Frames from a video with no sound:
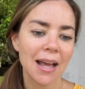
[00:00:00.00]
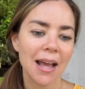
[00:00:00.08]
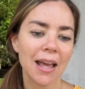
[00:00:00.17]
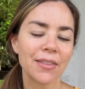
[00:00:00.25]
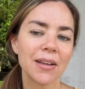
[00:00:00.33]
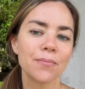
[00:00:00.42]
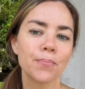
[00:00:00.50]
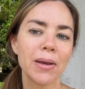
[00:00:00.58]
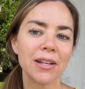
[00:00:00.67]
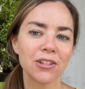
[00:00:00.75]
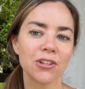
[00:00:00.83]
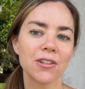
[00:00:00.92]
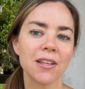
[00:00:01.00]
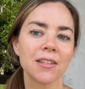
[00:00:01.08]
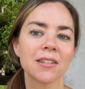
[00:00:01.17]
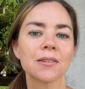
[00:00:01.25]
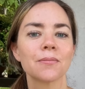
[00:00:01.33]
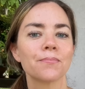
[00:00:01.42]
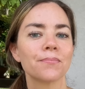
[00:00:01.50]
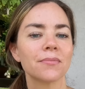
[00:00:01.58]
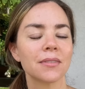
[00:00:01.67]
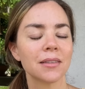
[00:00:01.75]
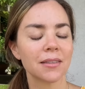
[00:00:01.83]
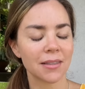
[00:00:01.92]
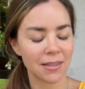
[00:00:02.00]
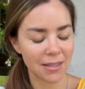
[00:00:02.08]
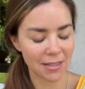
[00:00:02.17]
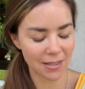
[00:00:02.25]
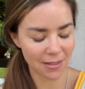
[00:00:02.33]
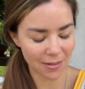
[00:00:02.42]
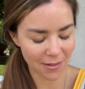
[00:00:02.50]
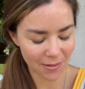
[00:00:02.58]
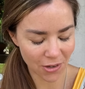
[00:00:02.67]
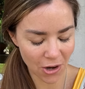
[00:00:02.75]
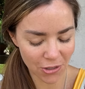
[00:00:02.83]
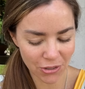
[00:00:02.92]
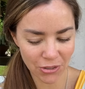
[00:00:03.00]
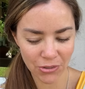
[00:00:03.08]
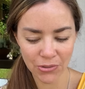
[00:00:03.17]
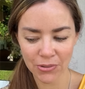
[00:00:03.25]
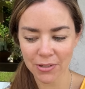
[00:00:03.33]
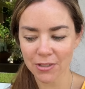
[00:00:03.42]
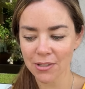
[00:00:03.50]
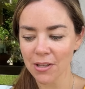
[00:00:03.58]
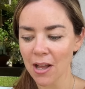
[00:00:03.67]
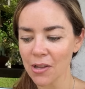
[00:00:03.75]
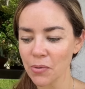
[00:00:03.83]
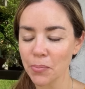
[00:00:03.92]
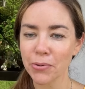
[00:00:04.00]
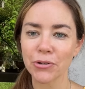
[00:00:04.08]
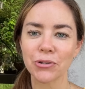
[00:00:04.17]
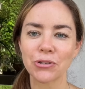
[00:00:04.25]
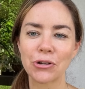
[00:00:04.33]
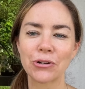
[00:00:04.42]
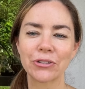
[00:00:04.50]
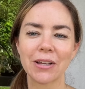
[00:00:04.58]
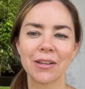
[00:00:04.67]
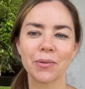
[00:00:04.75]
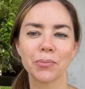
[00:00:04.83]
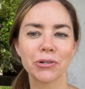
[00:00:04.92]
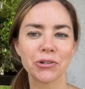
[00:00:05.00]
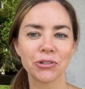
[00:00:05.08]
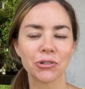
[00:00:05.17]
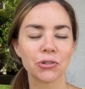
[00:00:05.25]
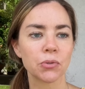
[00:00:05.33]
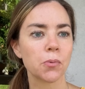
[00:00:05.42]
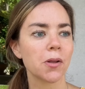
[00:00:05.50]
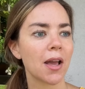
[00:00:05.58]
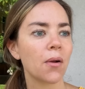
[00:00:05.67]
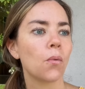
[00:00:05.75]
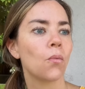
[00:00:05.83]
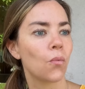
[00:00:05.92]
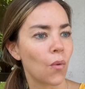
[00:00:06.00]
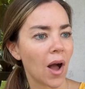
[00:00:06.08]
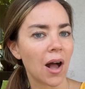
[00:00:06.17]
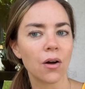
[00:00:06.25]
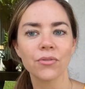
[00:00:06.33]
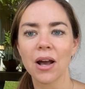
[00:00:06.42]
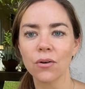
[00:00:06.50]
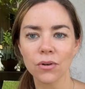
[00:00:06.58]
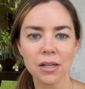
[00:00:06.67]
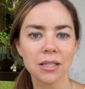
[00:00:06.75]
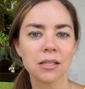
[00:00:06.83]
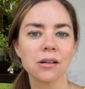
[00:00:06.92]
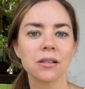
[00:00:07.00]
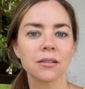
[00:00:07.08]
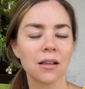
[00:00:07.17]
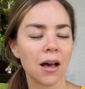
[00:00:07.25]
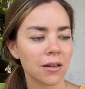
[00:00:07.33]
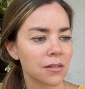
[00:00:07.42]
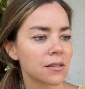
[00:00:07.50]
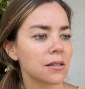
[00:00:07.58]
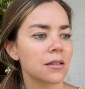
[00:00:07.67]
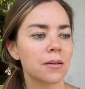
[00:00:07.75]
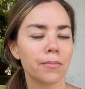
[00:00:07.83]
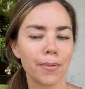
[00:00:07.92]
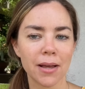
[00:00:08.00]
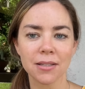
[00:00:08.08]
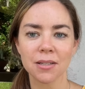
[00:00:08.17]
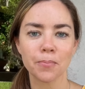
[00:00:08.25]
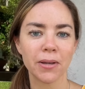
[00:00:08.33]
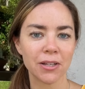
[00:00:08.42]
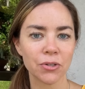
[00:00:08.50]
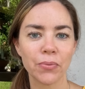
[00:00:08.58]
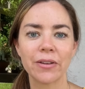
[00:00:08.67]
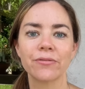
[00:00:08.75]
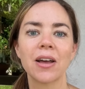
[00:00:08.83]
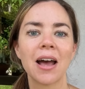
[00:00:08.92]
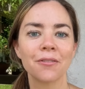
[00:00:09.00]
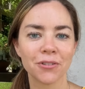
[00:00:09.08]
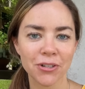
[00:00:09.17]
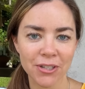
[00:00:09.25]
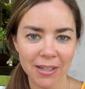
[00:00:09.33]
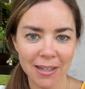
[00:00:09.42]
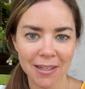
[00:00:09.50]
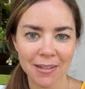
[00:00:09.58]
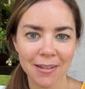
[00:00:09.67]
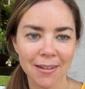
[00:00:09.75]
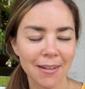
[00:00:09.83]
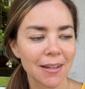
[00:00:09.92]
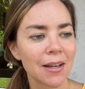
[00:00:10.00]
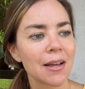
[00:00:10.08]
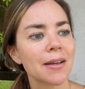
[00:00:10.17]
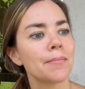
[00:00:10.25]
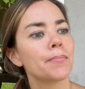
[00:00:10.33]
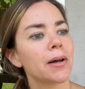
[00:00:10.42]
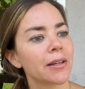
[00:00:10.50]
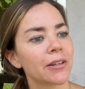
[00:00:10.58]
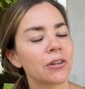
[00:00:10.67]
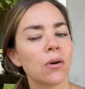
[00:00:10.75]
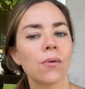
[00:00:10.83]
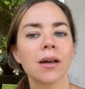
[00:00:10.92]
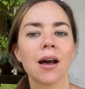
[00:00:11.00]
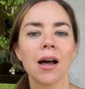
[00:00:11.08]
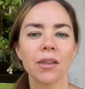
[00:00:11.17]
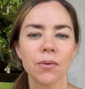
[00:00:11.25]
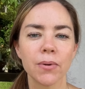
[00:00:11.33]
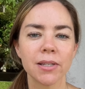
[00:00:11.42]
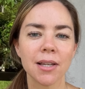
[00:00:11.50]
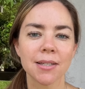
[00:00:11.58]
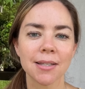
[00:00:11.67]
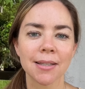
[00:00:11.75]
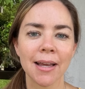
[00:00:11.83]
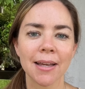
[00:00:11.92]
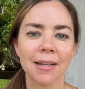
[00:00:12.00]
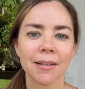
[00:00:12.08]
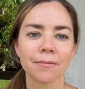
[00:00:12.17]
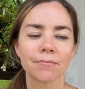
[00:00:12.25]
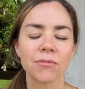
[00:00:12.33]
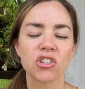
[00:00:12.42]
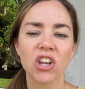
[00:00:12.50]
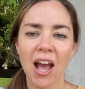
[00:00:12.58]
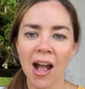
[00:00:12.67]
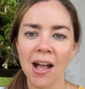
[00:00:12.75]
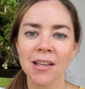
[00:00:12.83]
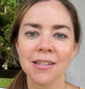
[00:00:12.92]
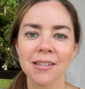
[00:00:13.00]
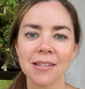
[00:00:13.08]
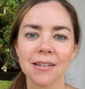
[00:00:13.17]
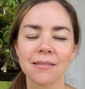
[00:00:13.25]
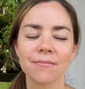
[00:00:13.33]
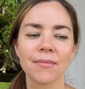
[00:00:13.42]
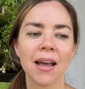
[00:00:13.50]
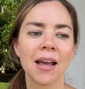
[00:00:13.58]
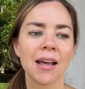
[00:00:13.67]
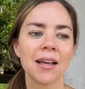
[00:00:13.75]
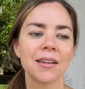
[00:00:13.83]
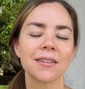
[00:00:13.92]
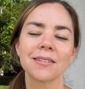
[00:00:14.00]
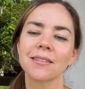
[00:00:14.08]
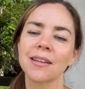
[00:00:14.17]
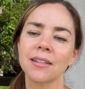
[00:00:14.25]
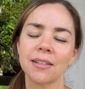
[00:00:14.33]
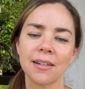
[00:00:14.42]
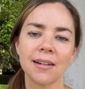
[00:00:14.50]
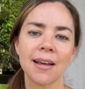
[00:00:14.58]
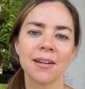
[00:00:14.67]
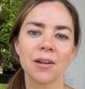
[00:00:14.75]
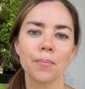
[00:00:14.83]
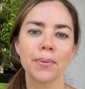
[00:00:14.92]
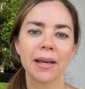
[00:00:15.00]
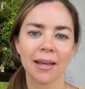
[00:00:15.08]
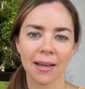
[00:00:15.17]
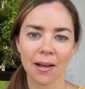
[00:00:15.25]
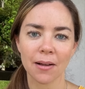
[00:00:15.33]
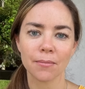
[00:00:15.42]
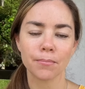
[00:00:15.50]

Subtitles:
And they pitched this cartoon to the Hollywood producers, and the producers were like, wow, that was honestly the best pitch we have ever seen. But you know what? Hollywood doesn't like jazz, and they didn't end up picking up